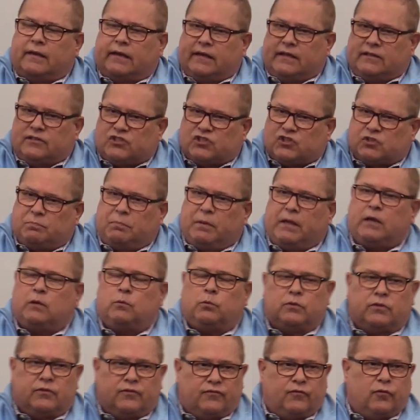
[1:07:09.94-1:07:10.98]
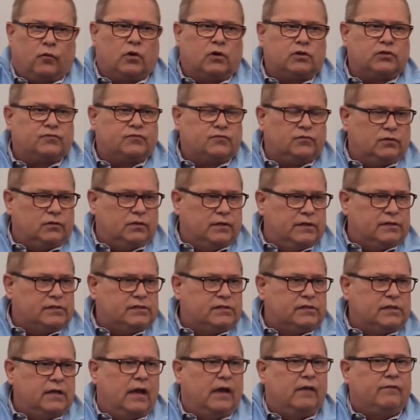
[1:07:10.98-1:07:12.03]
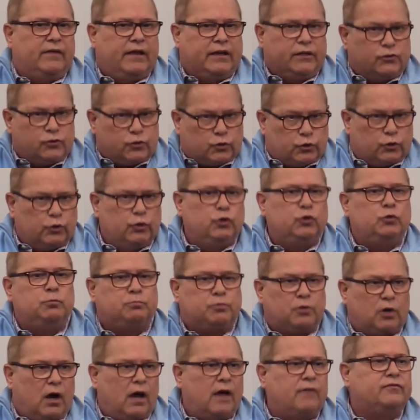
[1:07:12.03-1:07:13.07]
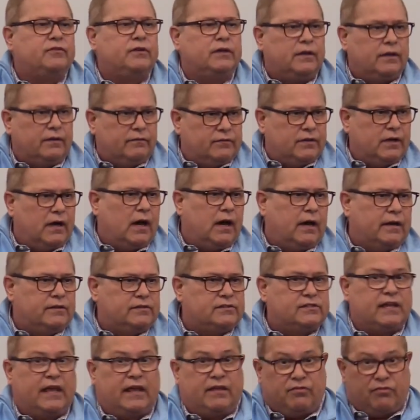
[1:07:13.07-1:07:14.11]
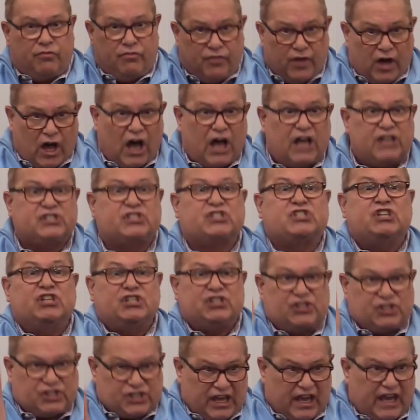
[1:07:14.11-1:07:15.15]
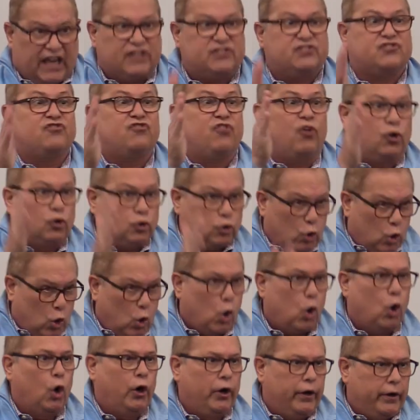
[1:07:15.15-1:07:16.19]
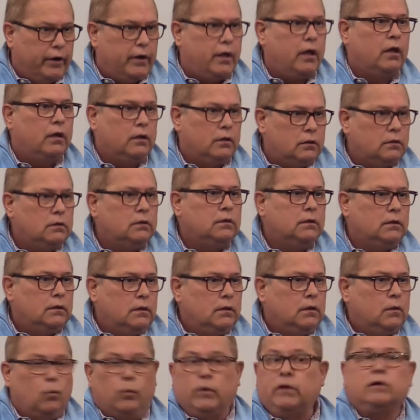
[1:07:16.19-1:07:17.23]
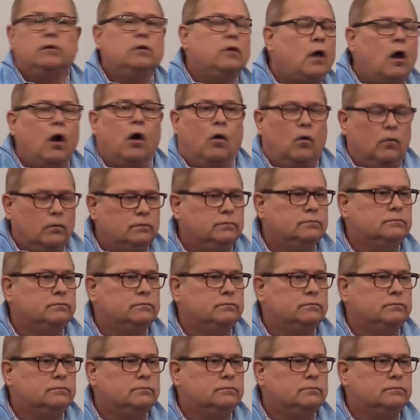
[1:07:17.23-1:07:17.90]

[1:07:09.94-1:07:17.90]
that can speak with the forcefulness of a true prophet of God and say, Thus says the Lord. We don't know.